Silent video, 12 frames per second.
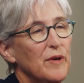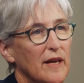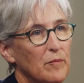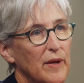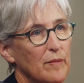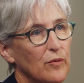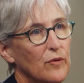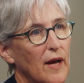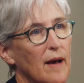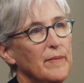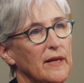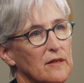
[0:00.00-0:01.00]
We had people
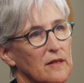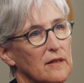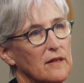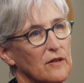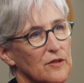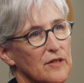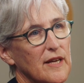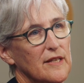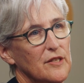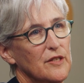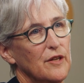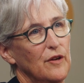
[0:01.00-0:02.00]
coming to the
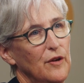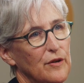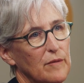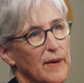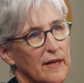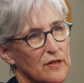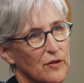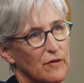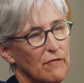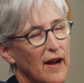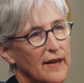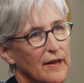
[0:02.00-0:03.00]
consultations that had heard about us on the
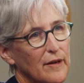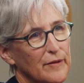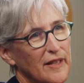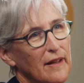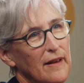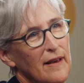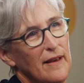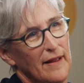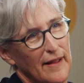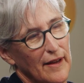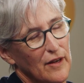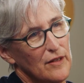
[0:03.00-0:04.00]
radio and
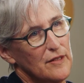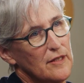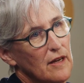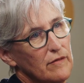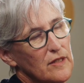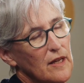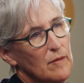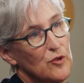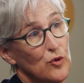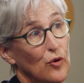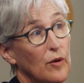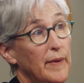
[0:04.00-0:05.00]
that kind of stuff to come and
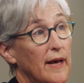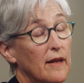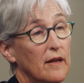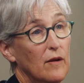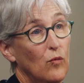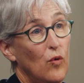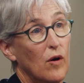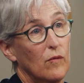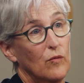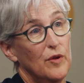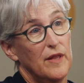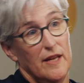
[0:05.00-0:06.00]
talk about what
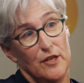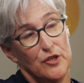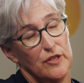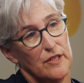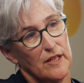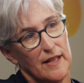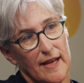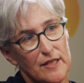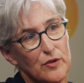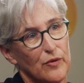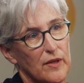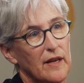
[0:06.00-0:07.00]
were the issues that they
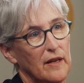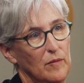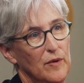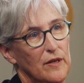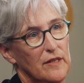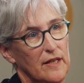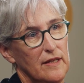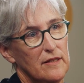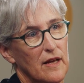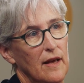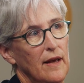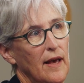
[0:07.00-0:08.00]
saw in their communities
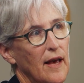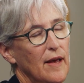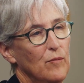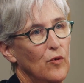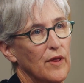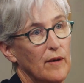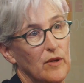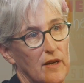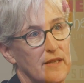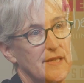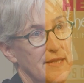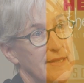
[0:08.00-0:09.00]
and what they would like to see